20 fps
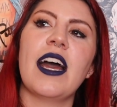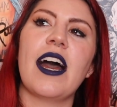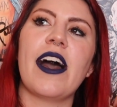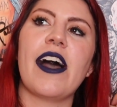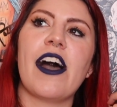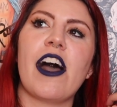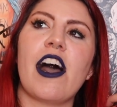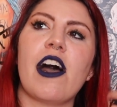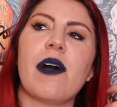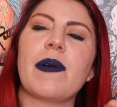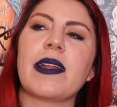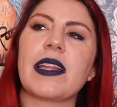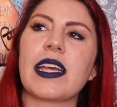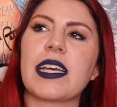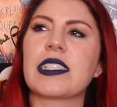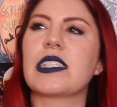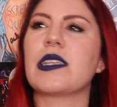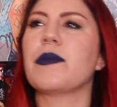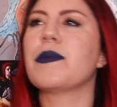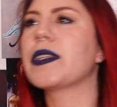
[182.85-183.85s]
I
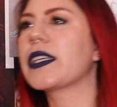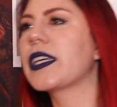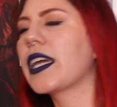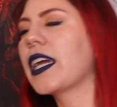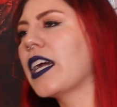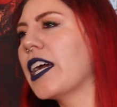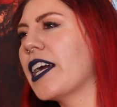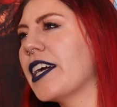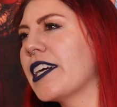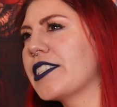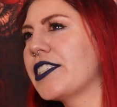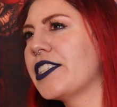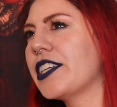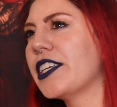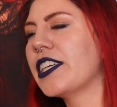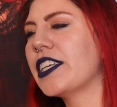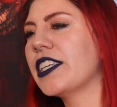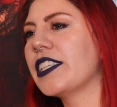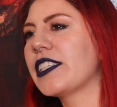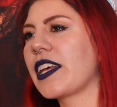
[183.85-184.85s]
like some of the
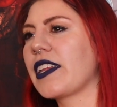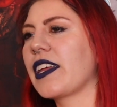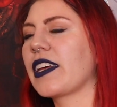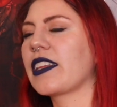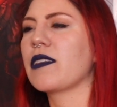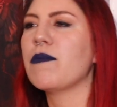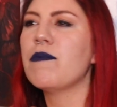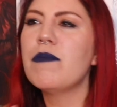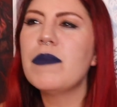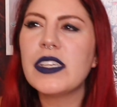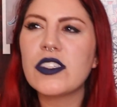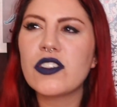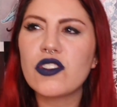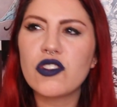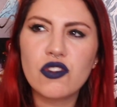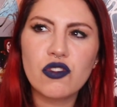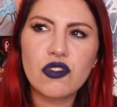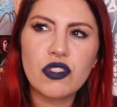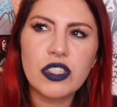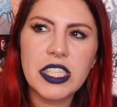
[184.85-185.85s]
characters. I like the
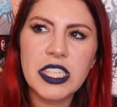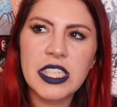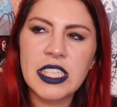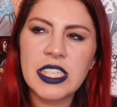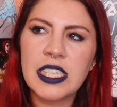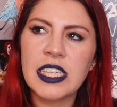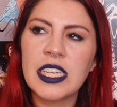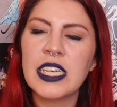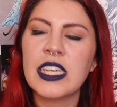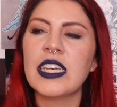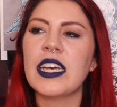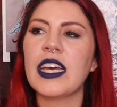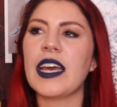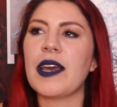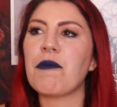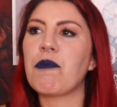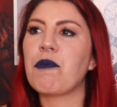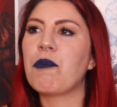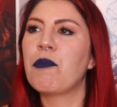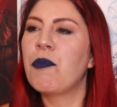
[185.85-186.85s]
mystery.
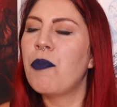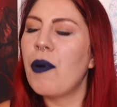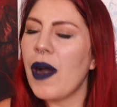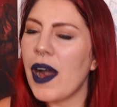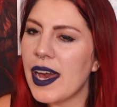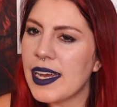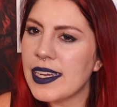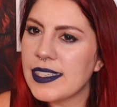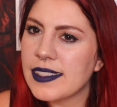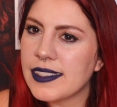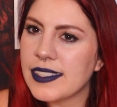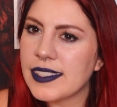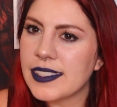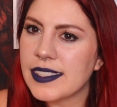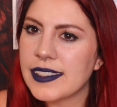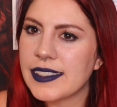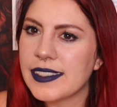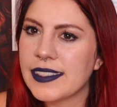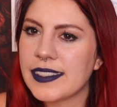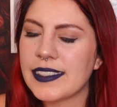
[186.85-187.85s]

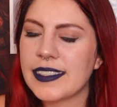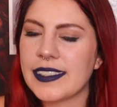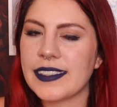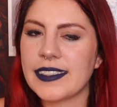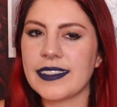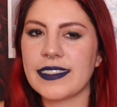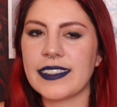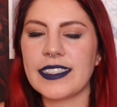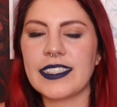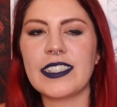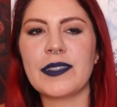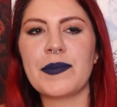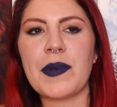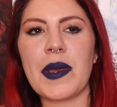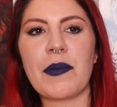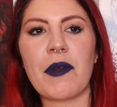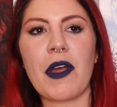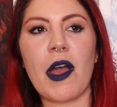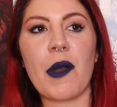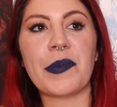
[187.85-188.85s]
But this is
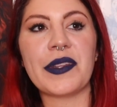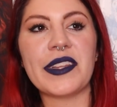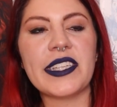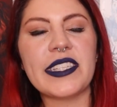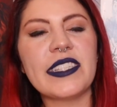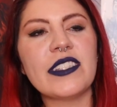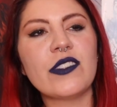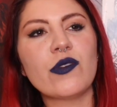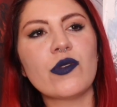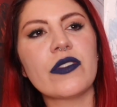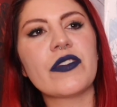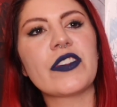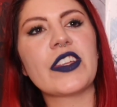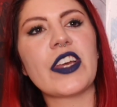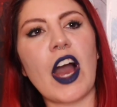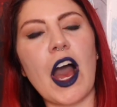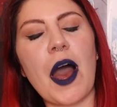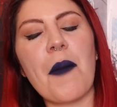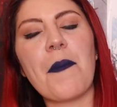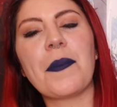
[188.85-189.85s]
my problem, and this is sort of
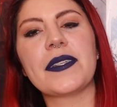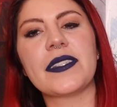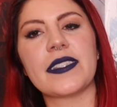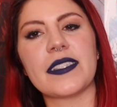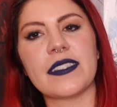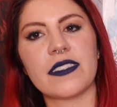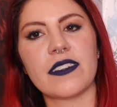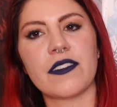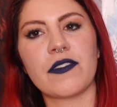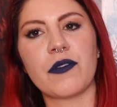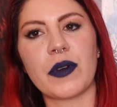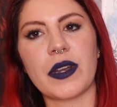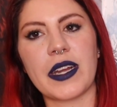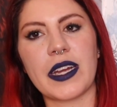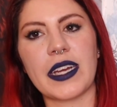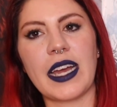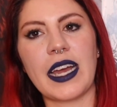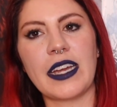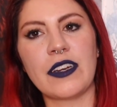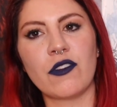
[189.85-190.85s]
the opposite of what
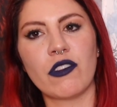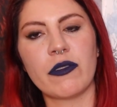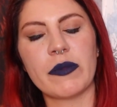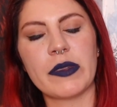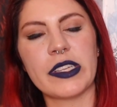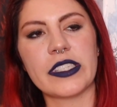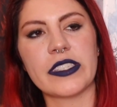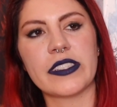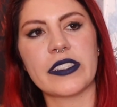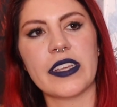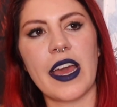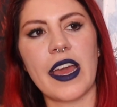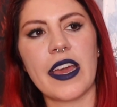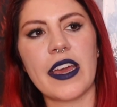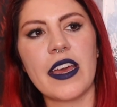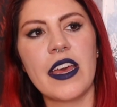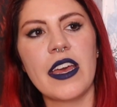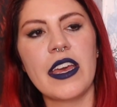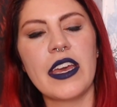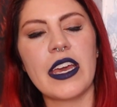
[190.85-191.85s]
I normally
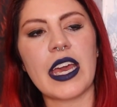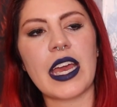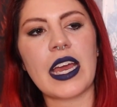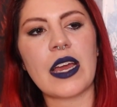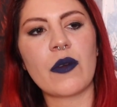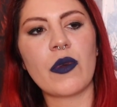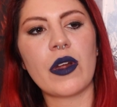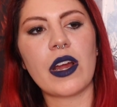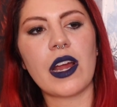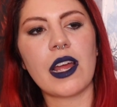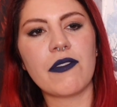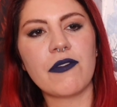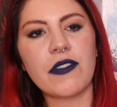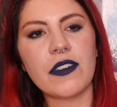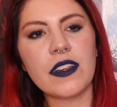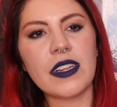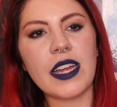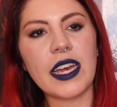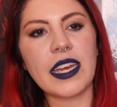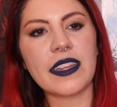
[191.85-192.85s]
say, and where I
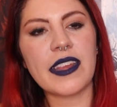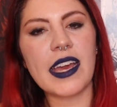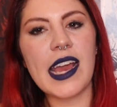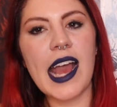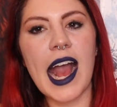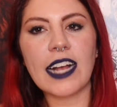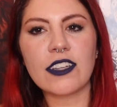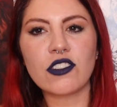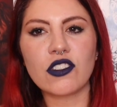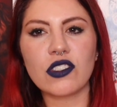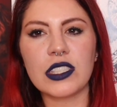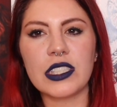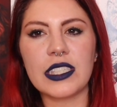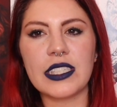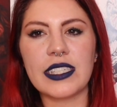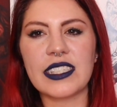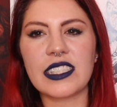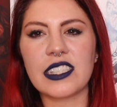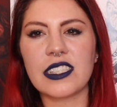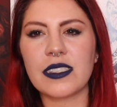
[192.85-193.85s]
feel like they
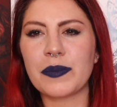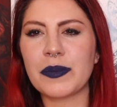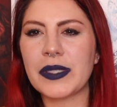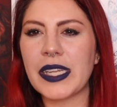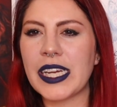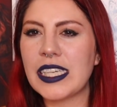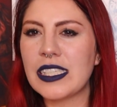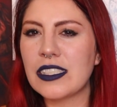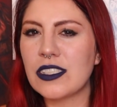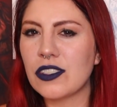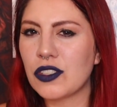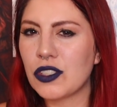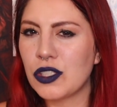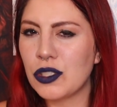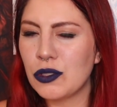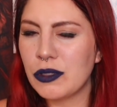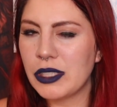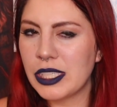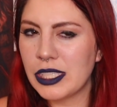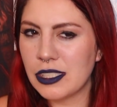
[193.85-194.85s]
actually explained
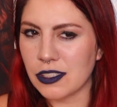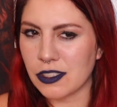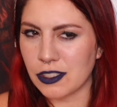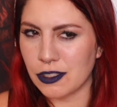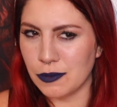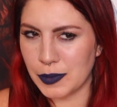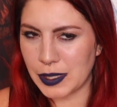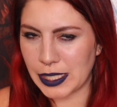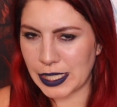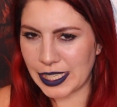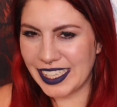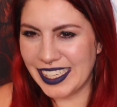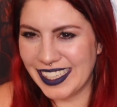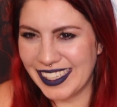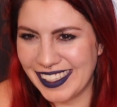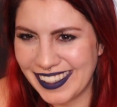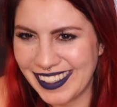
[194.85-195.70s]
too little to me.